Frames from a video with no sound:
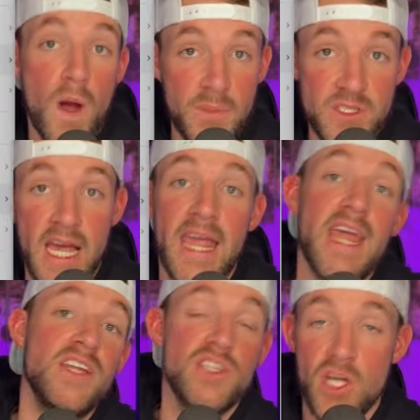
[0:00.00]
website
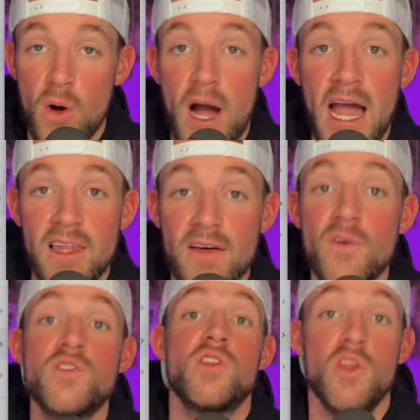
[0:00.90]
into
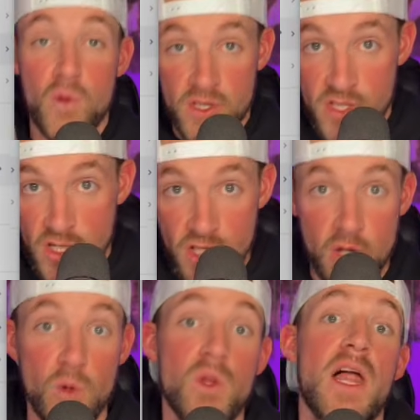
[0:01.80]
GoHighLevel so that you can start to
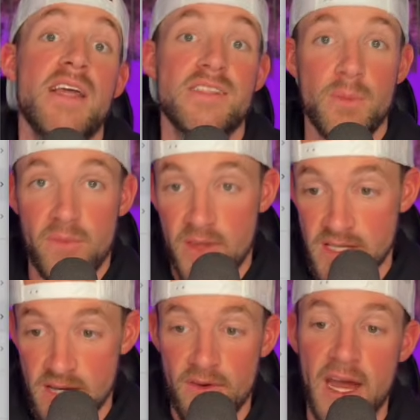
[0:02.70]
utilize some of
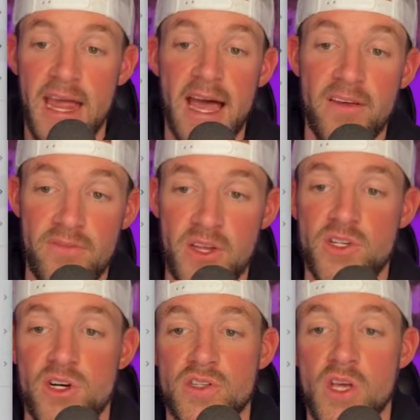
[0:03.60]
these different AI
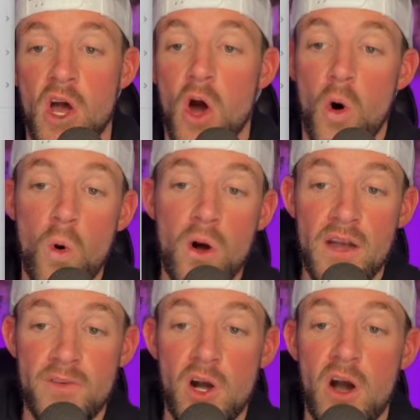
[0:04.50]
features. Or
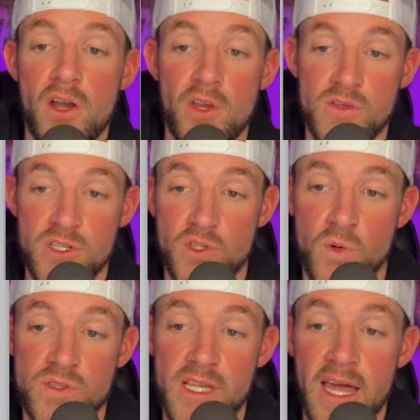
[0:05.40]
if you're already using
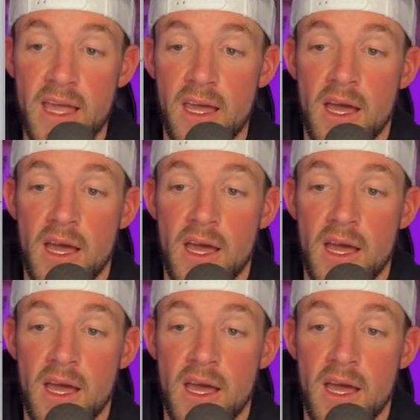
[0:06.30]
tools like